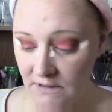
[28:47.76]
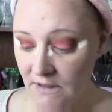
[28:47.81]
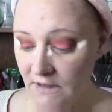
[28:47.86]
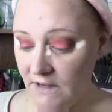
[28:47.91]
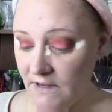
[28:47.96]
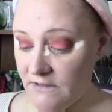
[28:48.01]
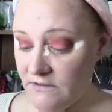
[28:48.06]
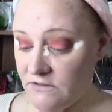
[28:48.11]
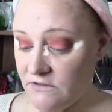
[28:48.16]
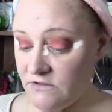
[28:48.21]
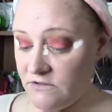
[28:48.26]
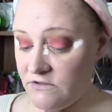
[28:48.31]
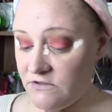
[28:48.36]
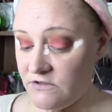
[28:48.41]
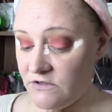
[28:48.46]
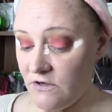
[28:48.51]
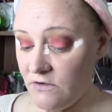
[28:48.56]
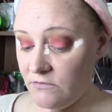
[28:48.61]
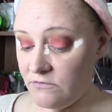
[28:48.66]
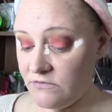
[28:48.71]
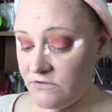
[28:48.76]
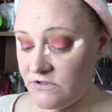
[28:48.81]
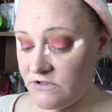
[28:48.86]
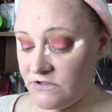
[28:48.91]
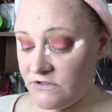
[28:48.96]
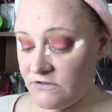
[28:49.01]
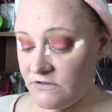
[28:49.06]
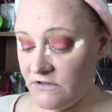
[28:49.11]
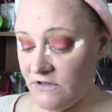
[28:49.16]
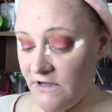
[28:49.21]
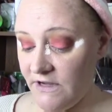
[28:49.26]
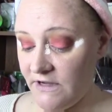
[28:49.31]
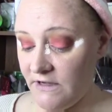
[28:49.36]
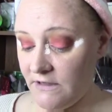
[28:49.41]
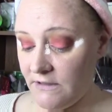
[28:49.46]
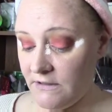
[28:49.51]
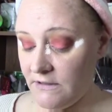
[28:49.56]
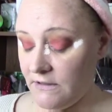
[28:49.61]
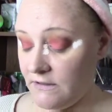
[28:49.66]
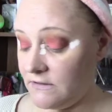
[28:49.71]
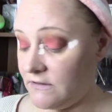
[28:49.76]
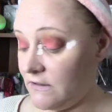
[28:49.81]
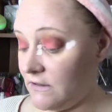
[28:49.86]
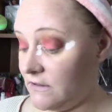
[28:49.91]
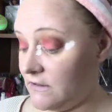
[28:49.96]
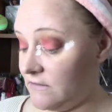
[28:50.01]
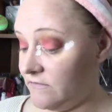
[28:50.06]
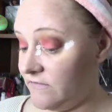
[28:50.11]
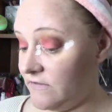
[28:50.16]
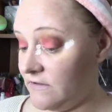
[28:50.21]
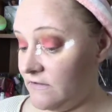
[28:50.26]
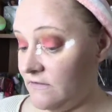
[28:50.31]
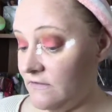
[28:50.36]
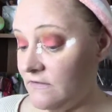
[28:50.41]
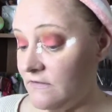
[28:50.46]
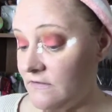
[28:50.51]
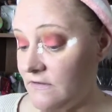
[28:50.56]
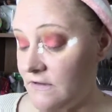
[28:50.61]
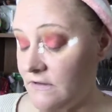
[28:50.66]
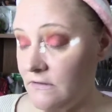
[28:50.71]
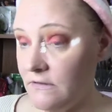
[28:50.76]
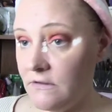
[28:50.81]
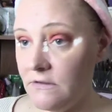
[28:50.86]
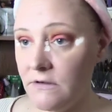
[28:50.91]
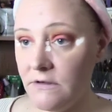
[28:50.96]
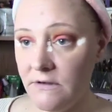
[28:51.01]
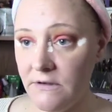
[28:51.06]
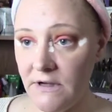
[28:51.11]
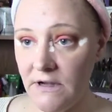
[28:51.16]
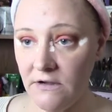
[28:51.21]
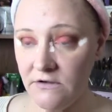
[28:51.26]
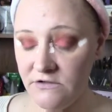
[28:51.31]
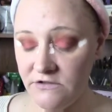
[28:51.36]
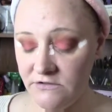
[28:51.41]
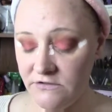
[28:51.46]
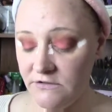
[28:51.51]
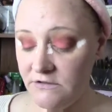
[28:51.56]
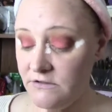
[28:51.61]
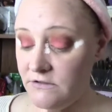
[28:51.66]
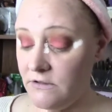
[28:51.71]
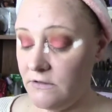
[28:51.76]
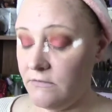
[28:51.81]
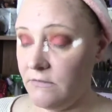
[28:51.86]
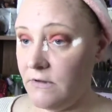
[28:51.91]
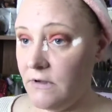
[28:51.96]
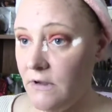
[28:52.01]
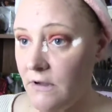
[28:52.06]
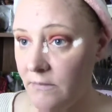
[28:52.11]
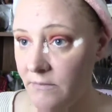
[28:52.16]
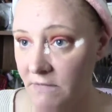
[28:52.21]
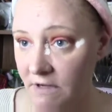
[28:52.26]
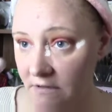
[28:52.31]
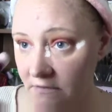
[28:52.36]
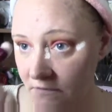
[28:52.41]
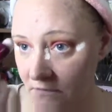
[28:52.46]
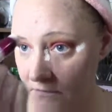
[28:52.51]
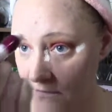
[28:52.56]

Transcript: I don't like a ton of concealer. Actually, you know what, I might as